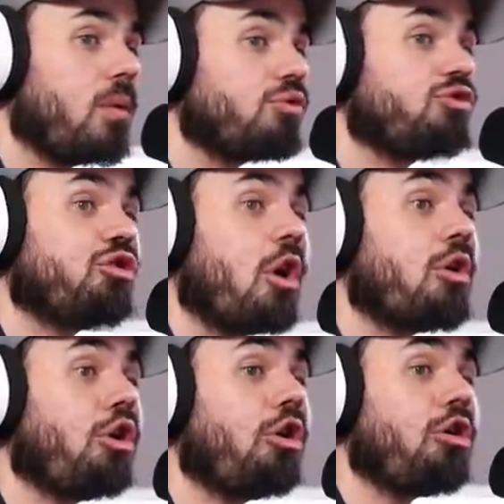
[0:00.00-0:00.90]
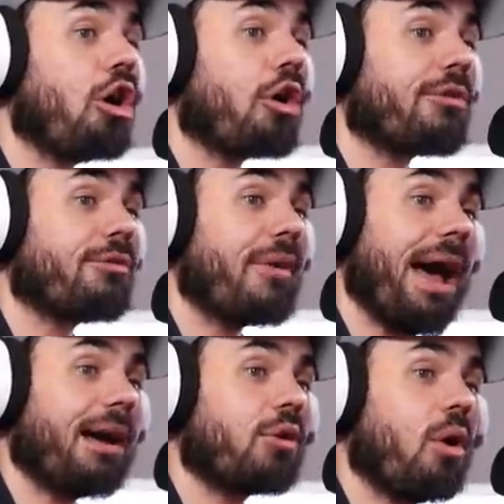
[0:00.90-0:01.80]
Jungle
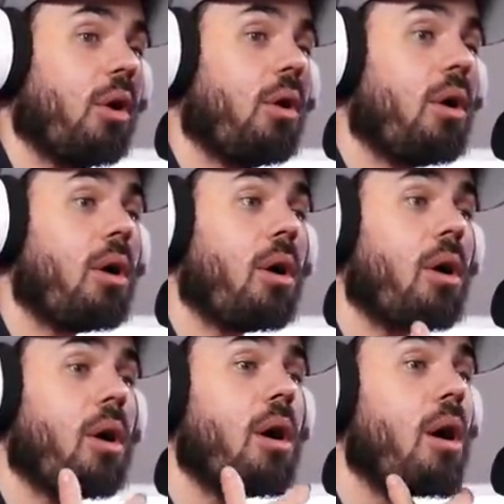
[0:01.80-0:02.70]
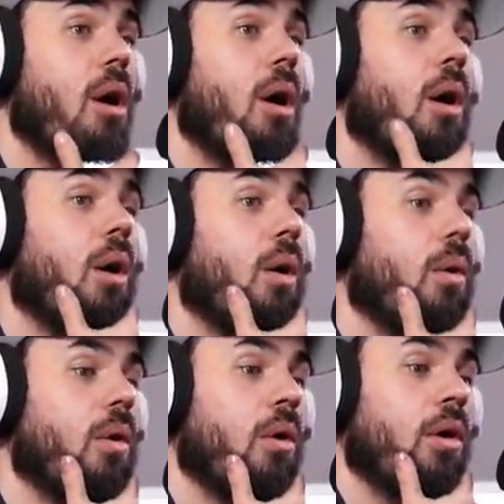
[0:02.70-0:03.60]
artifact. Oh.
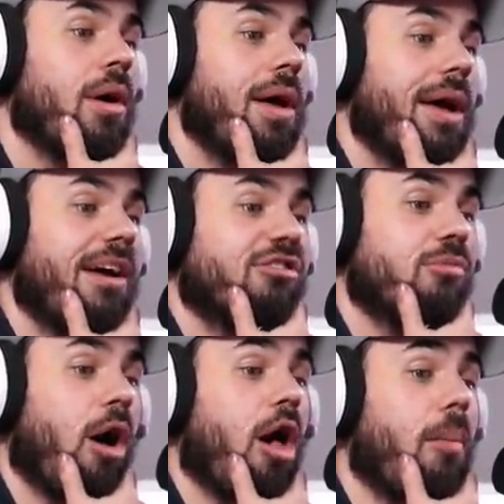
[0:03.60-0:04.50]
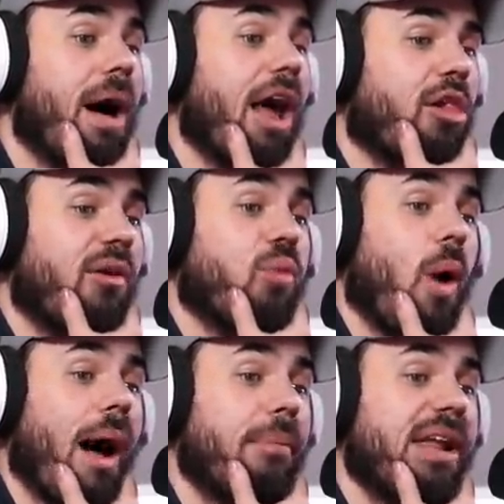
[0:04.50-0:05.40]
A small bottle of wobbly